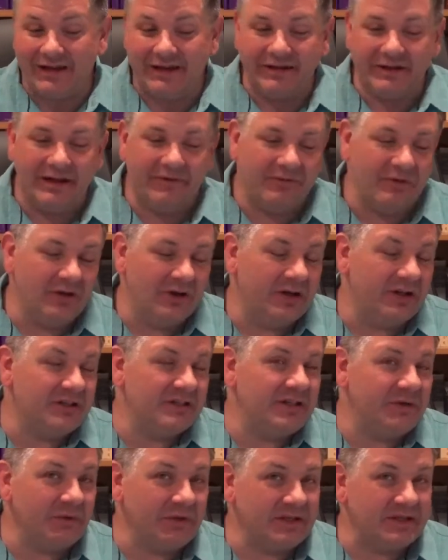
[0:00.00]
And if you look, you
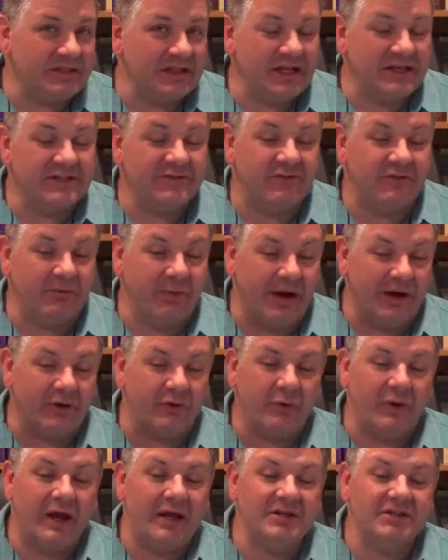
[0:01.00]
see what it says For by
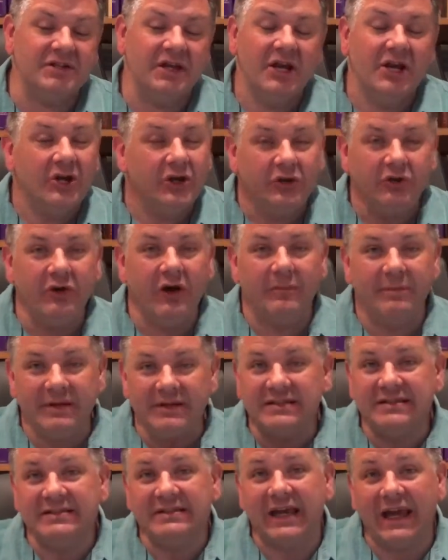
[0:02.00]
grace you have been
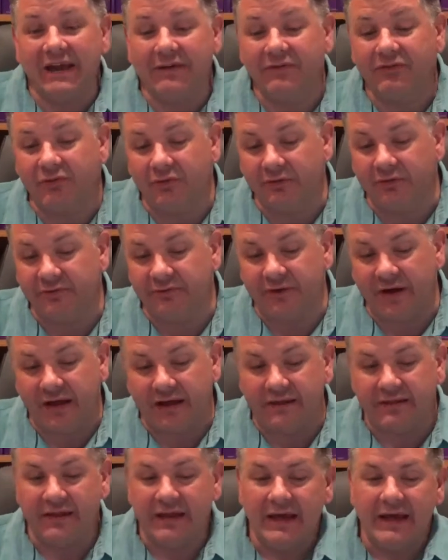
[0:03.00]
saved through
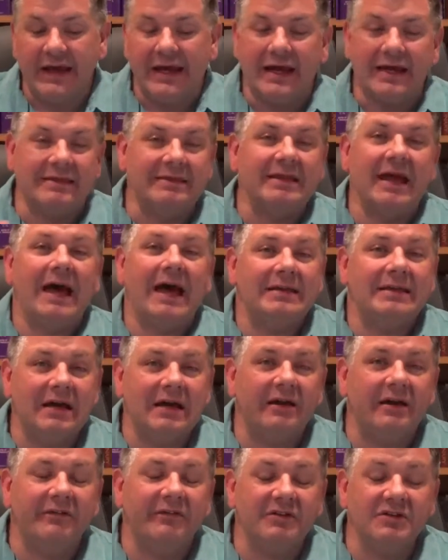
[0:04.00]
faith, and that
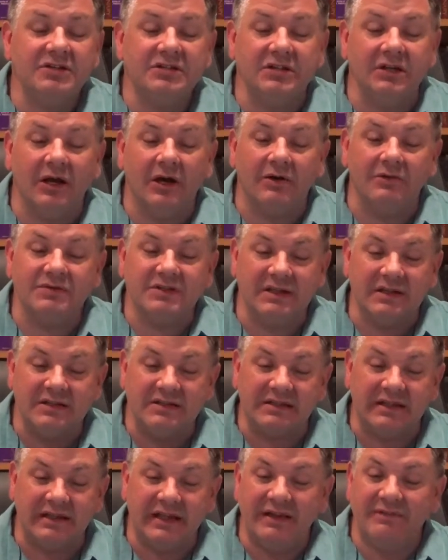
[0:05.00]
not of yourselves, it is
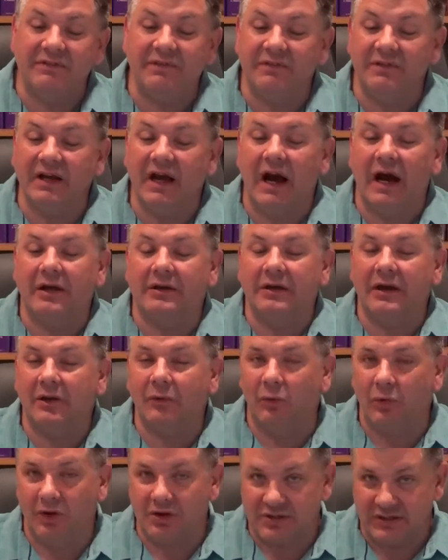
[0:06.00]
the gift of God, not of
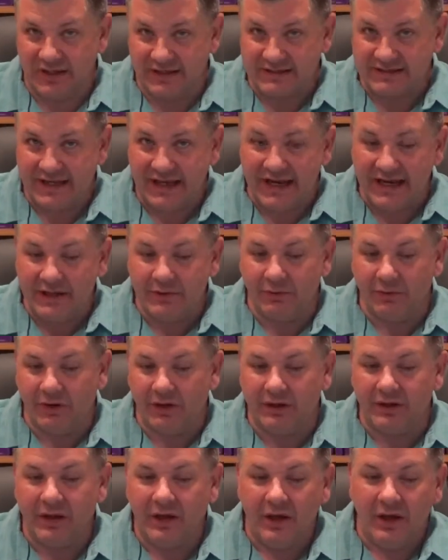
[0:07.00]
works, lest
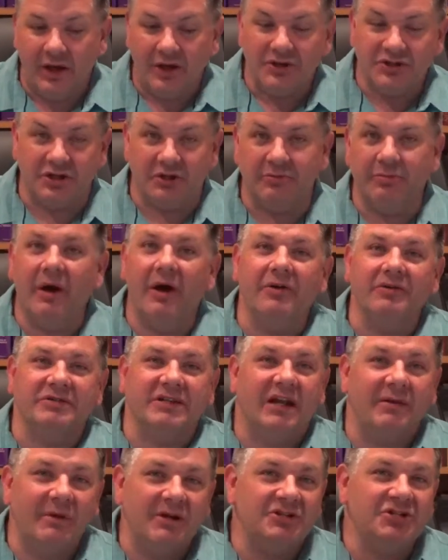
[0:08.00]
anyone should boast. I
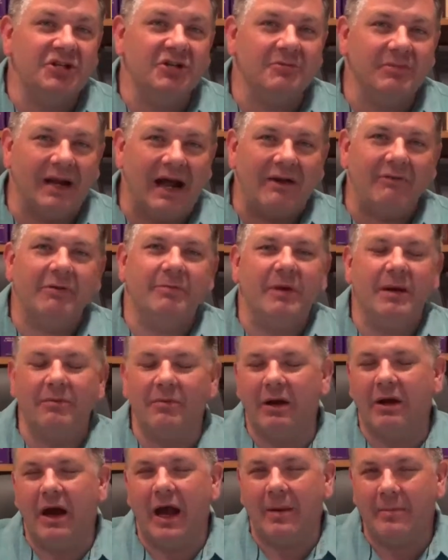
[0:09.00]
don't know about you, but I
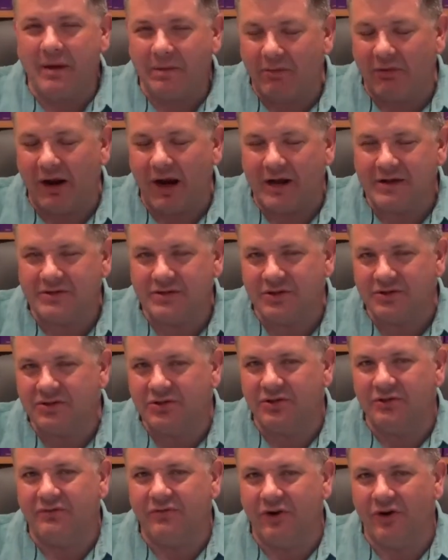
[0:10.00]
remember I memorized those
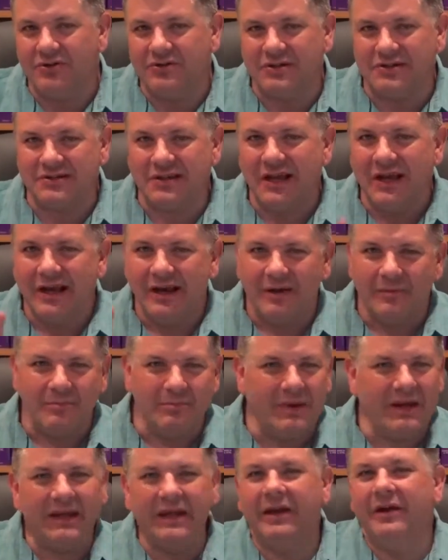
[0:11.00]
two verses
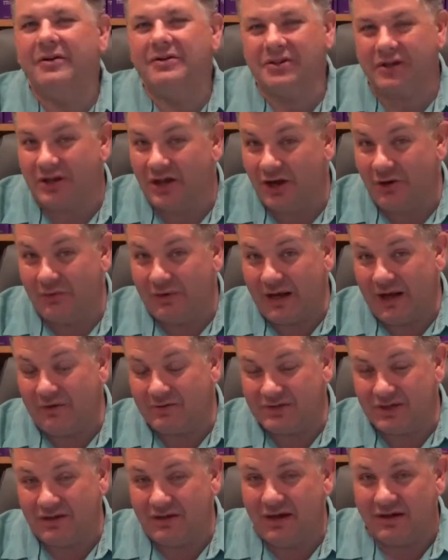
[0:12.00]
many years ago when I
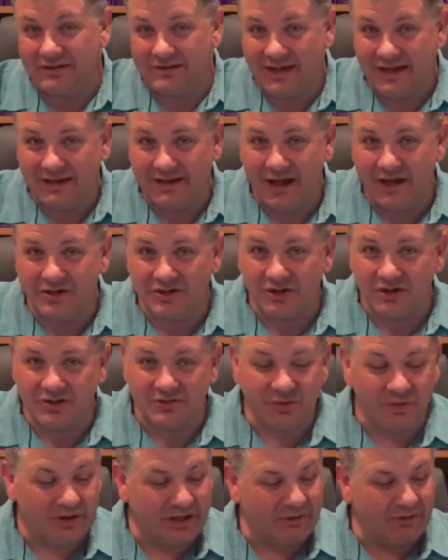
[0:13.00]
was a young teenager as
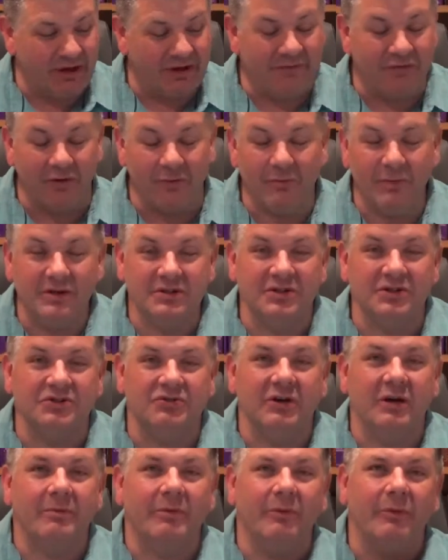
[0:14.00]
we were getting ready for a mission
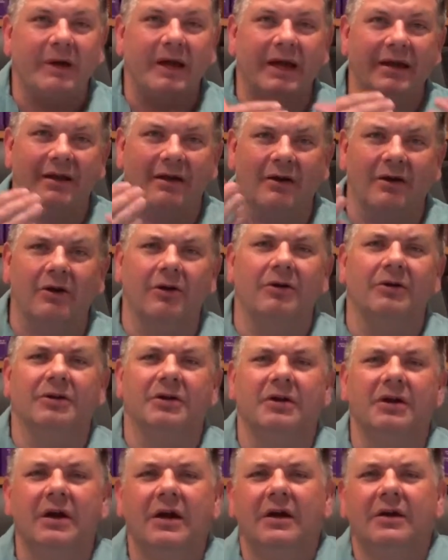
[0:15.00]
trip and we had to learn
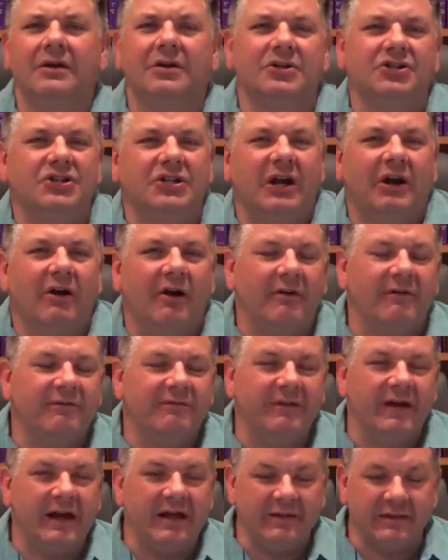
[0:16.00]
to, to share our
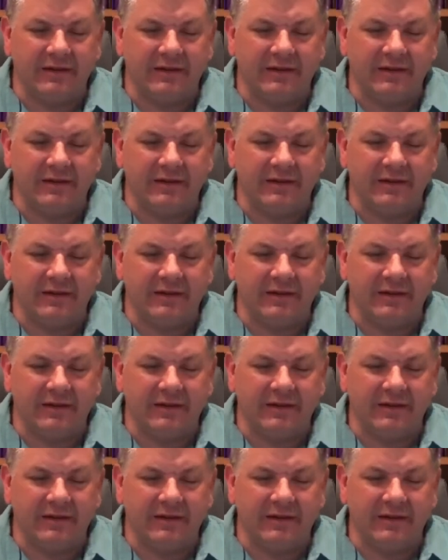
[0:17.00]
faith.